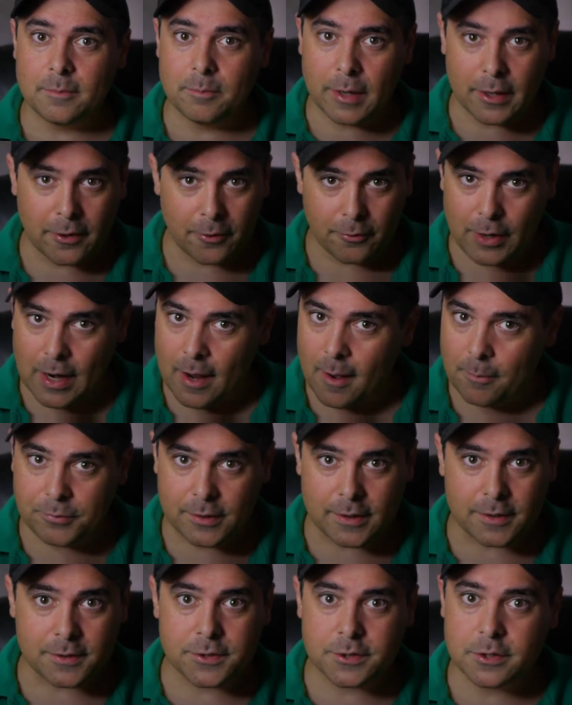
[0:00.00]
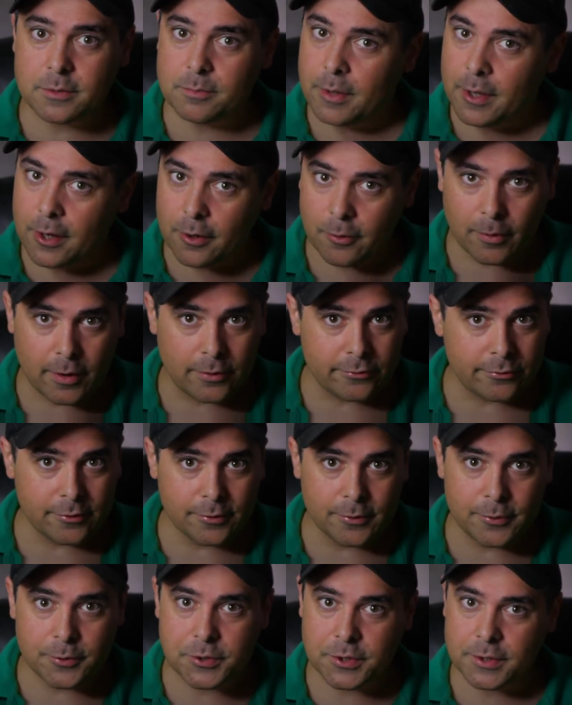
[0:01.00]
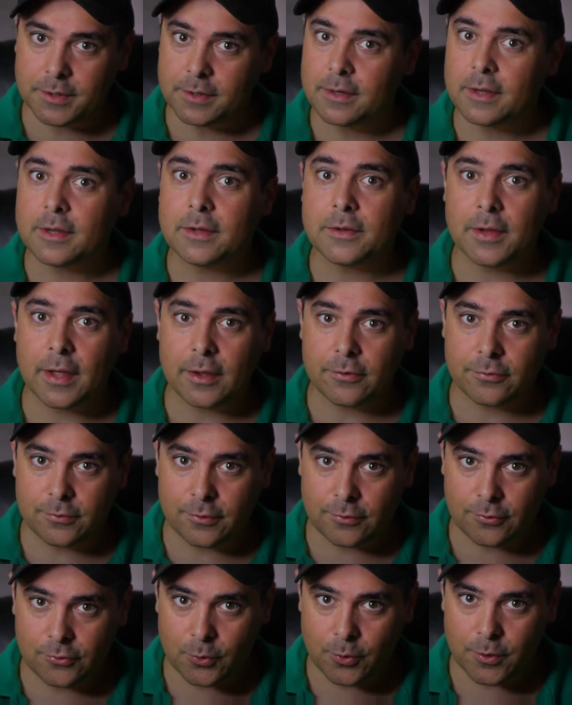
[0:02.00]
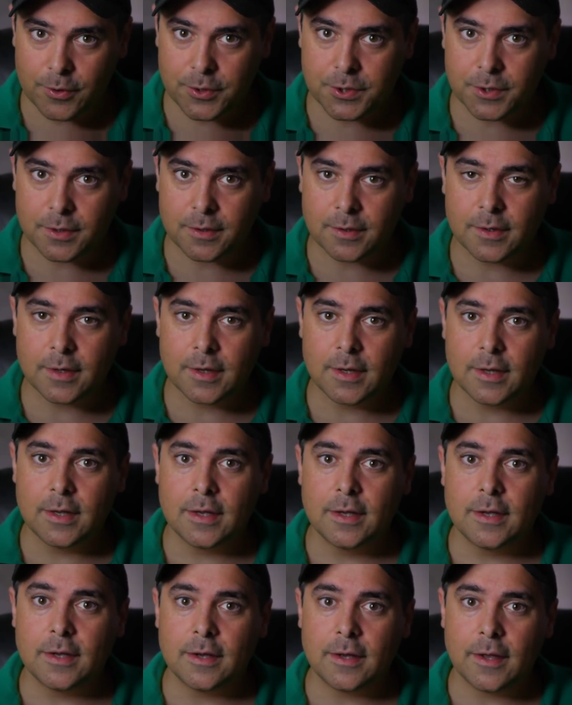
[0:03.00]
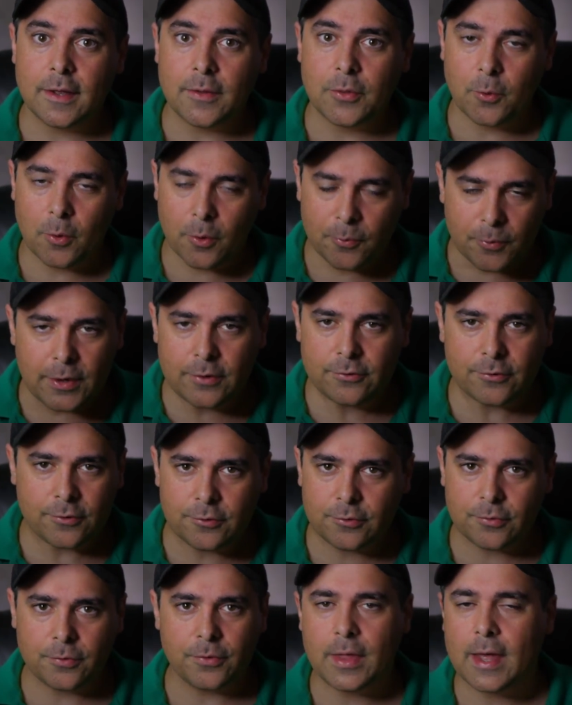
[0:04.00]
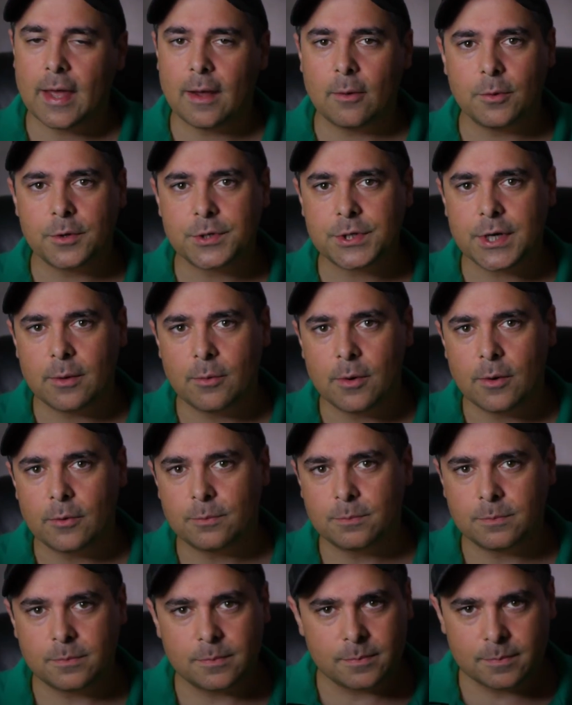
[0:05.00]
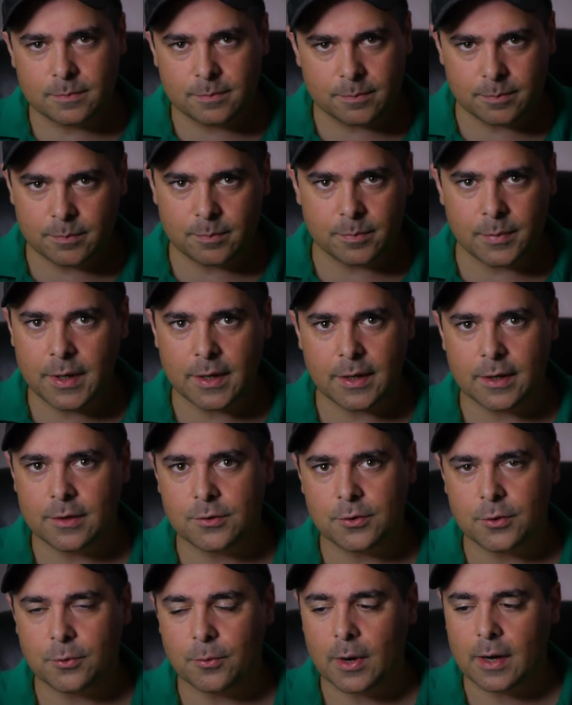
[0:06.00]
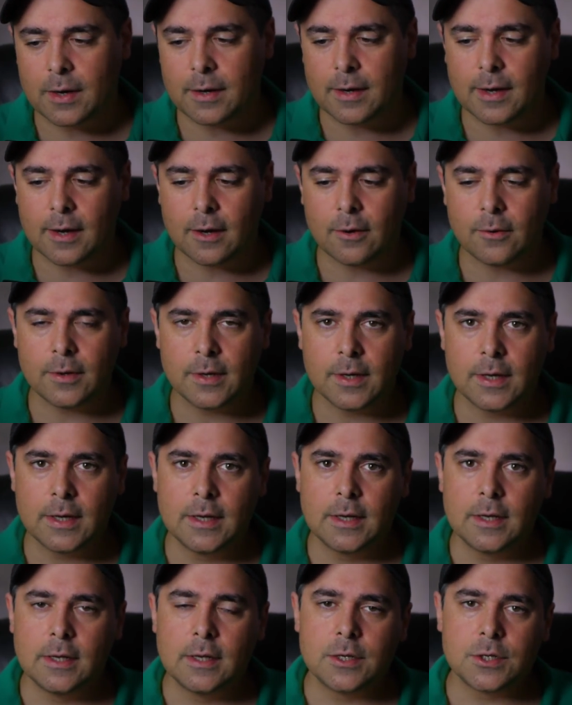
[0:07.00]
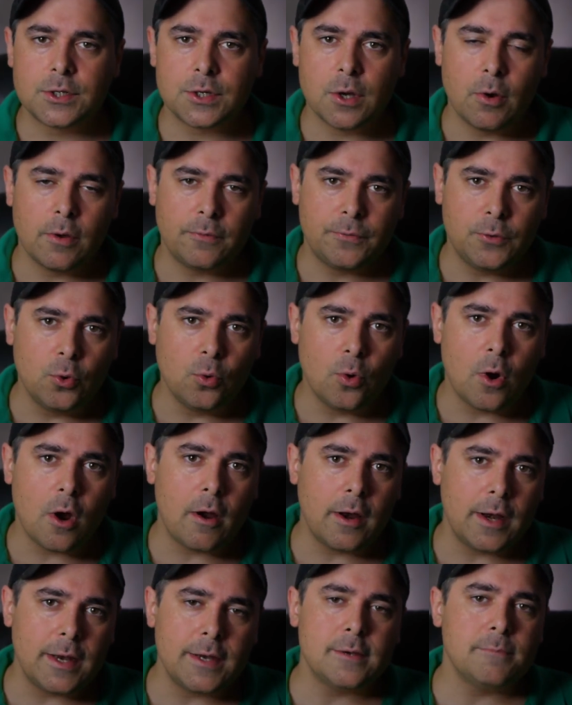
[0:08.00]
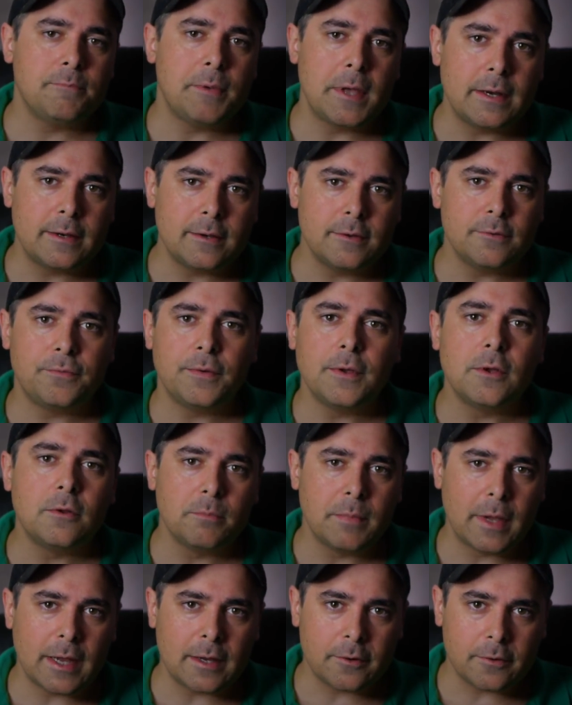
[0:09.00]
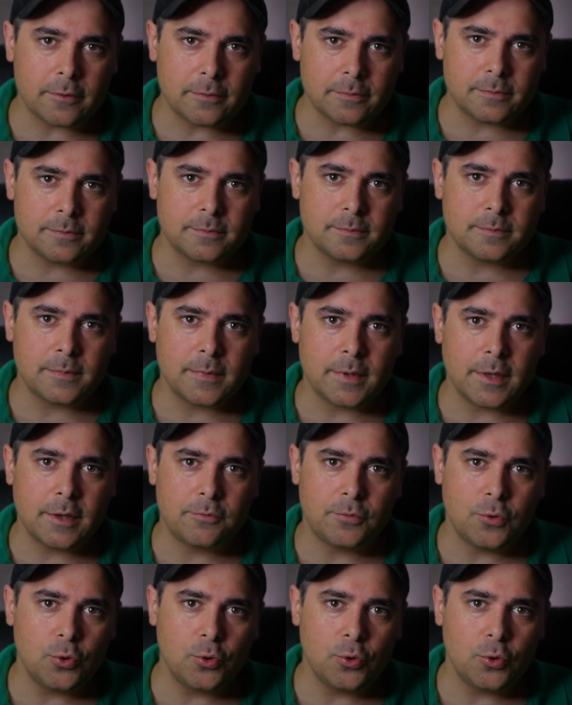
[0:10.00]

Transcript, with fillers: better optics, better resolution, less distortion. And there are reasons for that, which I won't get into right now. So if you are an independent filmmaker, if